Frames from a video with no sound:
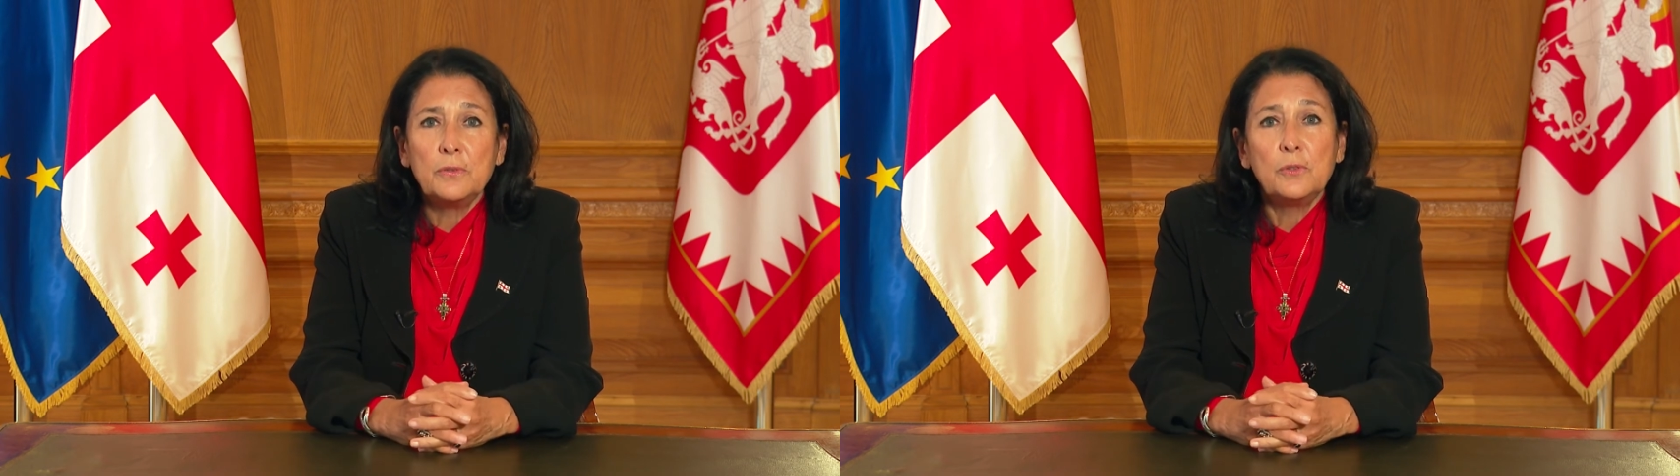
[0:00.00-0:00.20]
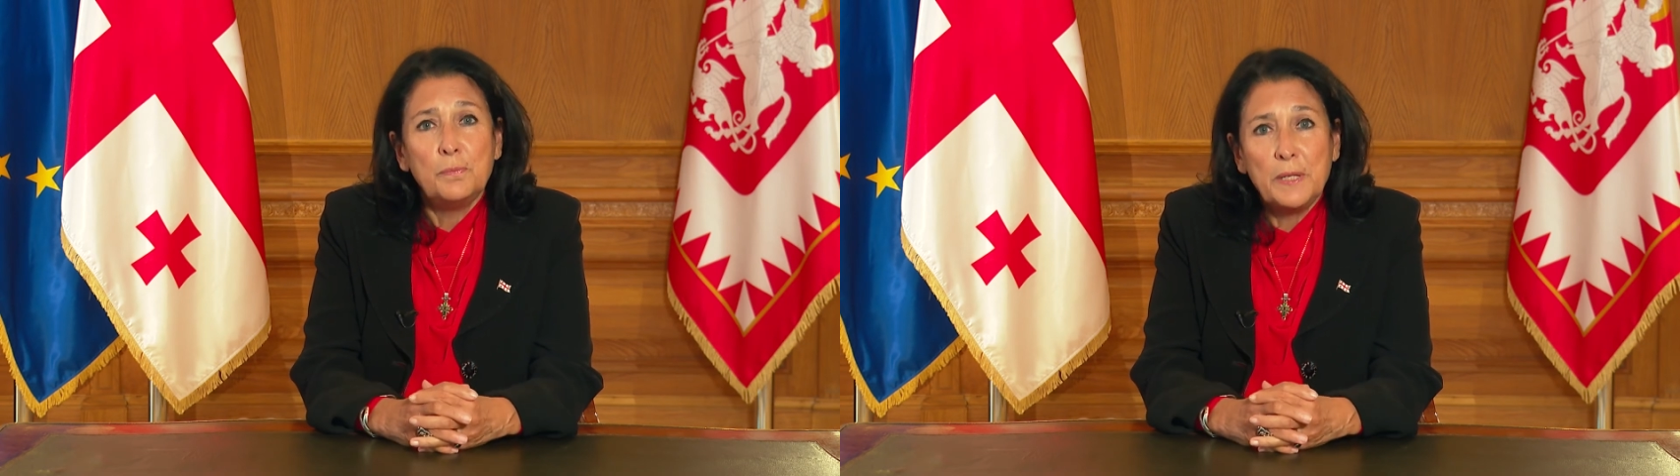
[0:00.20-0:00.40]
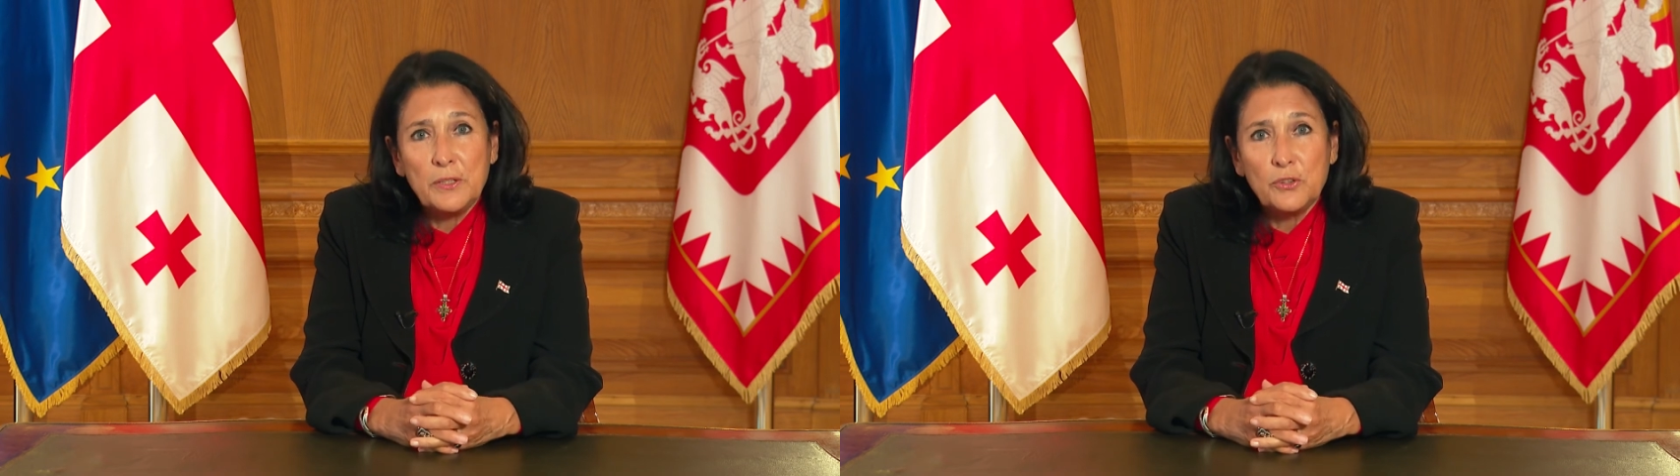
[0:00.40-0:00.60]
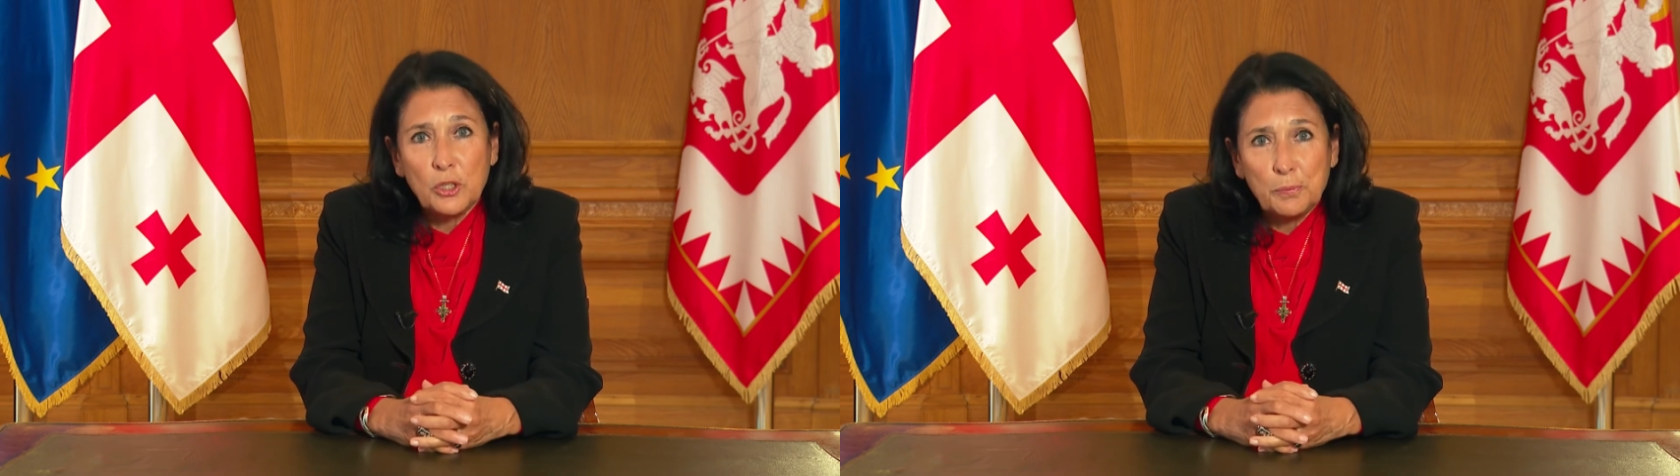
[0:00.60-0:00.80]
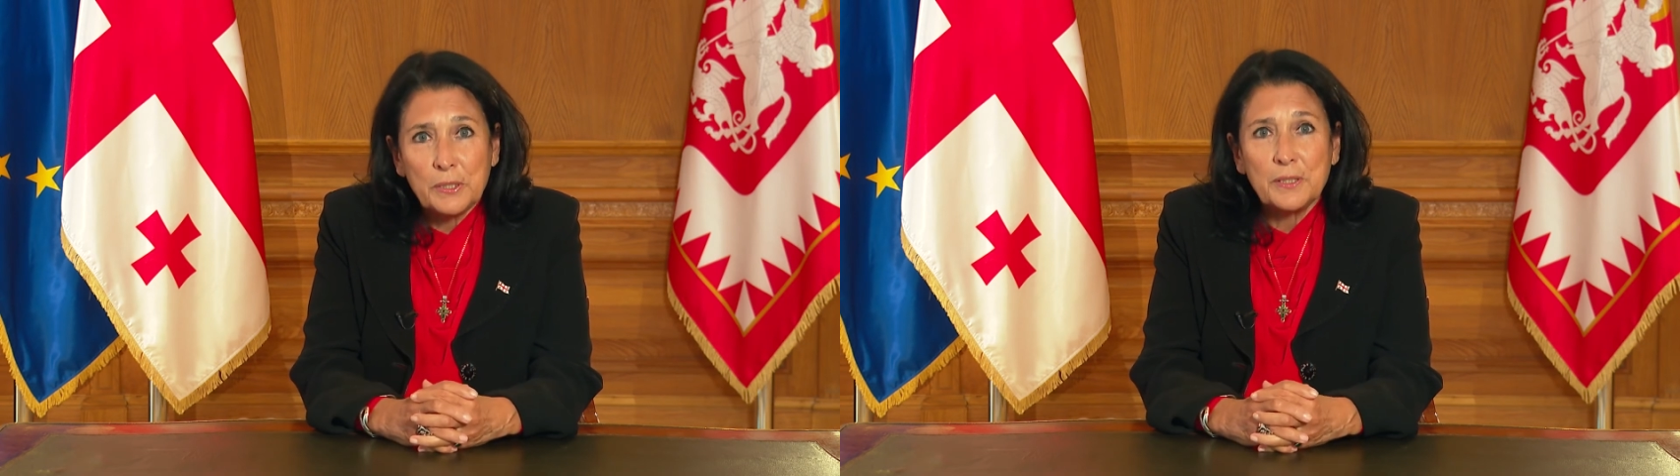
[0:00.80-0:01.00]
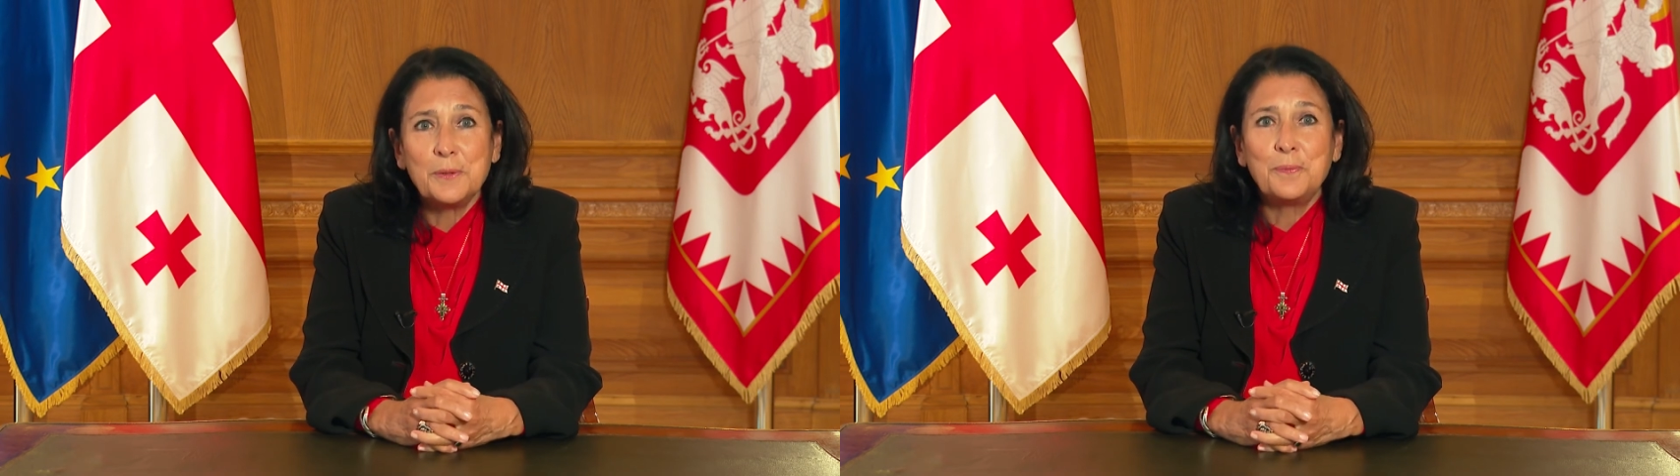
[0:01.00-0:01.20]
the main topic.